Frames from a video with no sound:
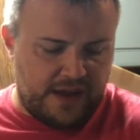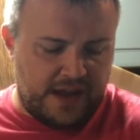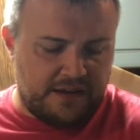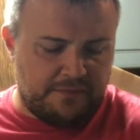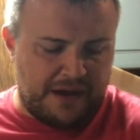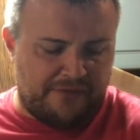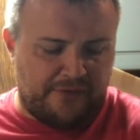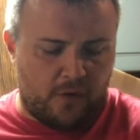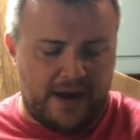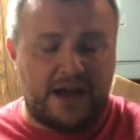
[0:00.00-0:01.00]
in about
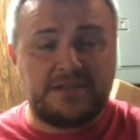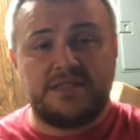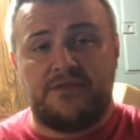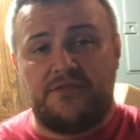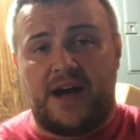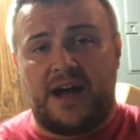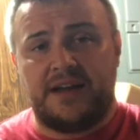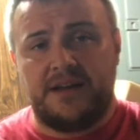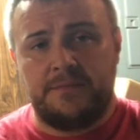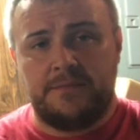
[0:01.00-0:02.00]
4 ounces of
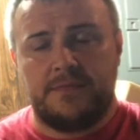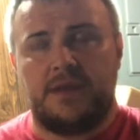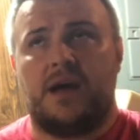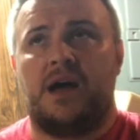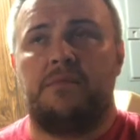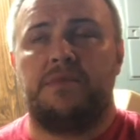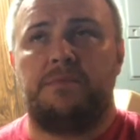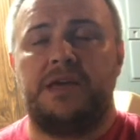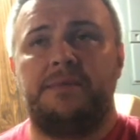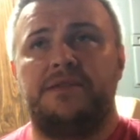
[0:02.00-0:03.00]
vodka. The
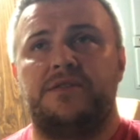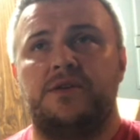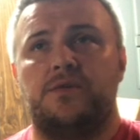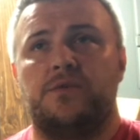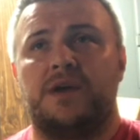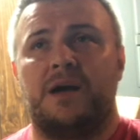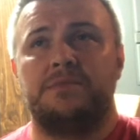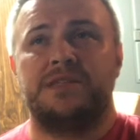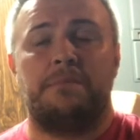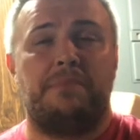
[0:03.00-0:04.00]
PB2
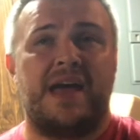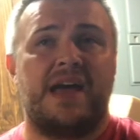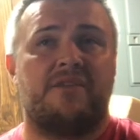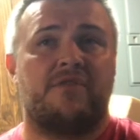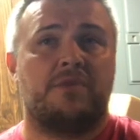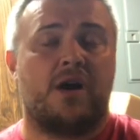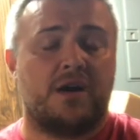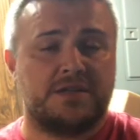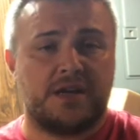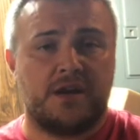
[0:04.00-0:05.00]
comes in a bag from
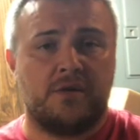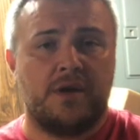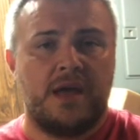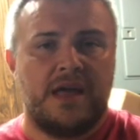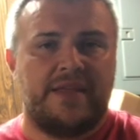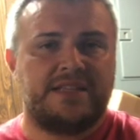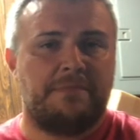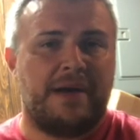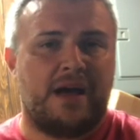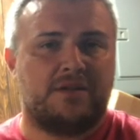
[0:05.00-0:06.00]
Costco. That's
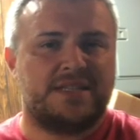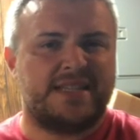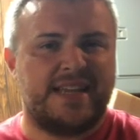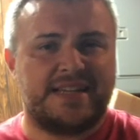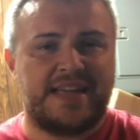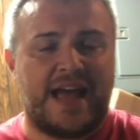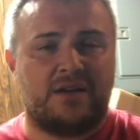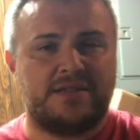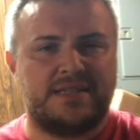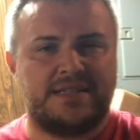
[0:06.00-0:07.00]
about 6
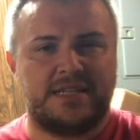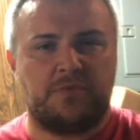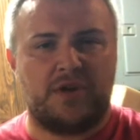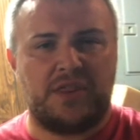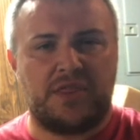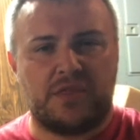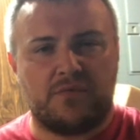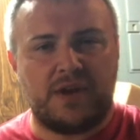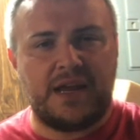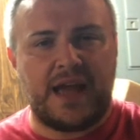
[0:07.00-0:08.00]
ounces,
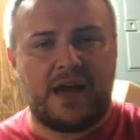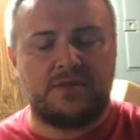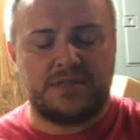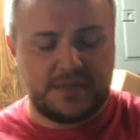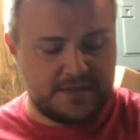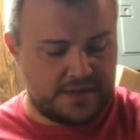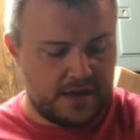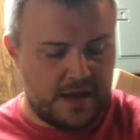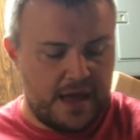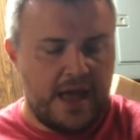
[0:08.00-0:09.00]
6.3 ounces.
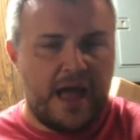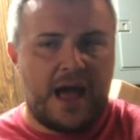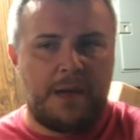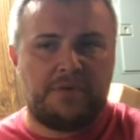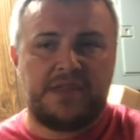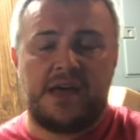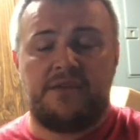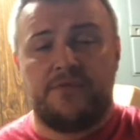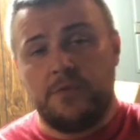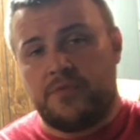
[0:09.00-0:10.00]
I put that in a
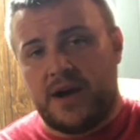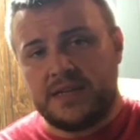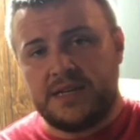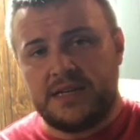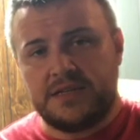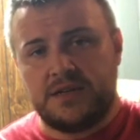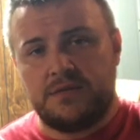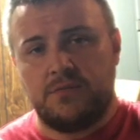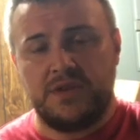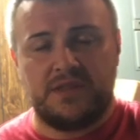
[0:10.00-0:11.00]
fruit
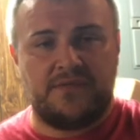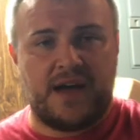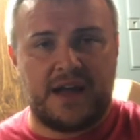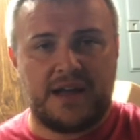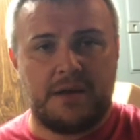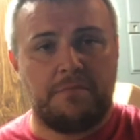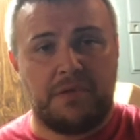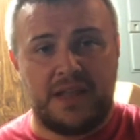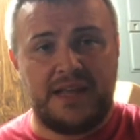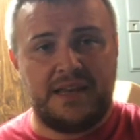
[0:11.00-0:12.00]
processor with the vodka,
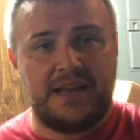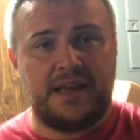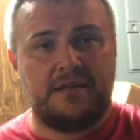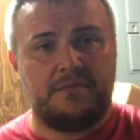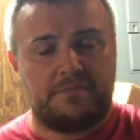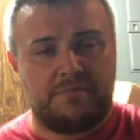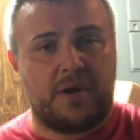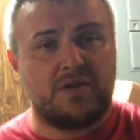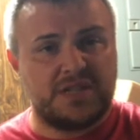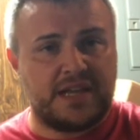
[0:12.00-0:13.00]
blended it,
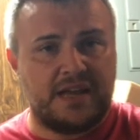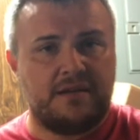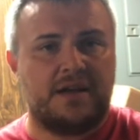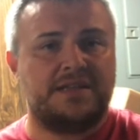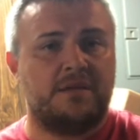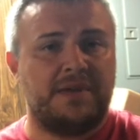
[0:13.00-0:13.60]
pulsed it until it